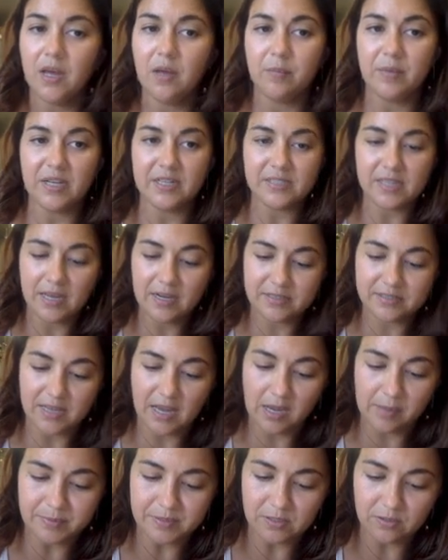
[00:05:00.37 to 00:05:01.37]
Because that is
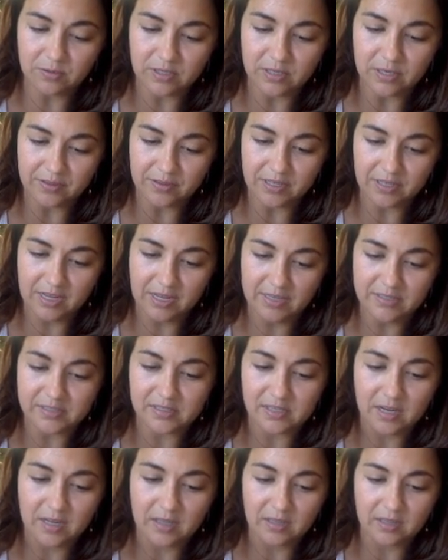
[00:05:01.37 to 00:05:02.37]
absolutely not the case.
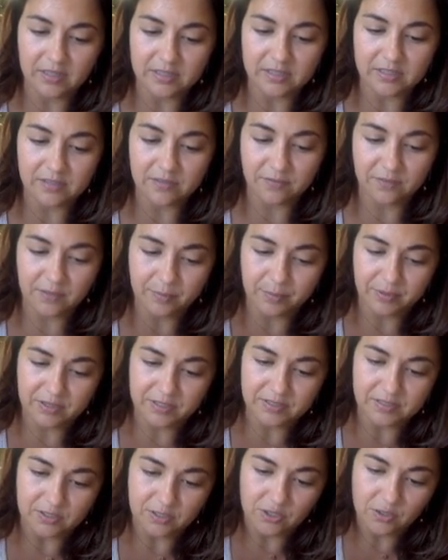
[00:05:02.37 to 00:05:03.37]
Let's flip
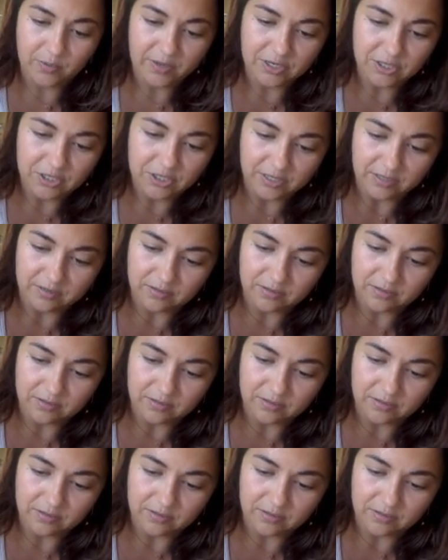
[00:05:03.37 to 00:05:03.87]
the situation.